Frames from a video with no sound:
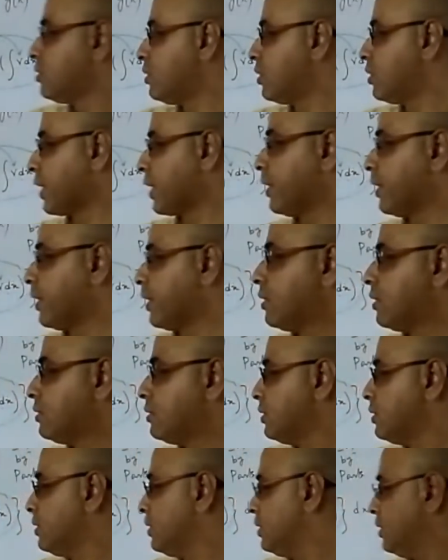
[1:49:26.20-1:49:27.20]
Okay.
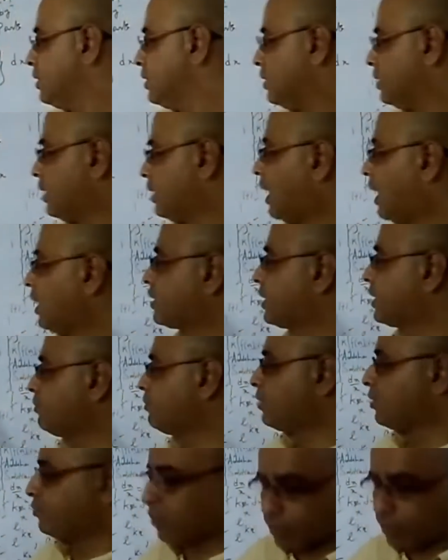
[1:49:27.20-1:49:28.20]
I'll
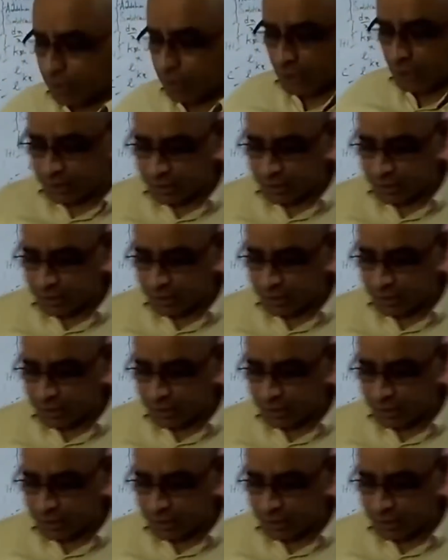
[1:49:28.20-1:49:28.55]
keep the formula